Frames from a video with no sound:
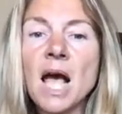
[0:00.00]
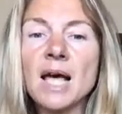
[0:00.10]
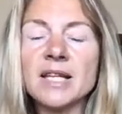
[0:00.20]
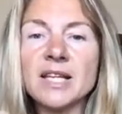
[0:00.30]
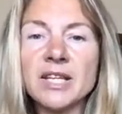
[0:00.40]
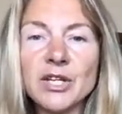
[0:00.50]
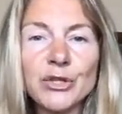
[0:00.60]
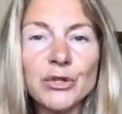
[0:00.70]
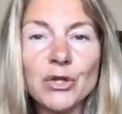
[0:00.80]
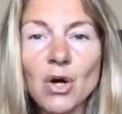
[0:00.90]
And here
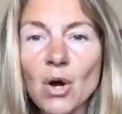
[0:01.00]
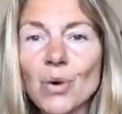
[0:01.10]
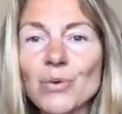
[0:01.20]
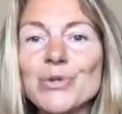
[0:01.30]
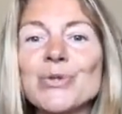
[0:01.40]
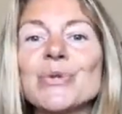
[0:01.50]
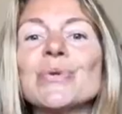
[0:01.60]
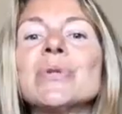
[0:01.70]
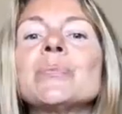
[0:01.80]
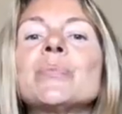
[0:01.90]
you go
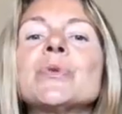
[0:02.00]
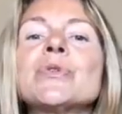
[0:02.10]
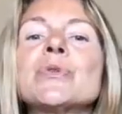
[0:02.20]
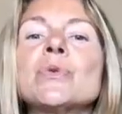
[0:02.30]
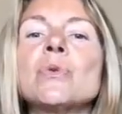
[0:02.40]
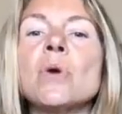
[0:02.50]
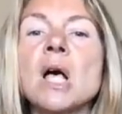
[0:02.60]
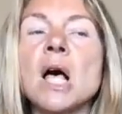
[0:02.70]
through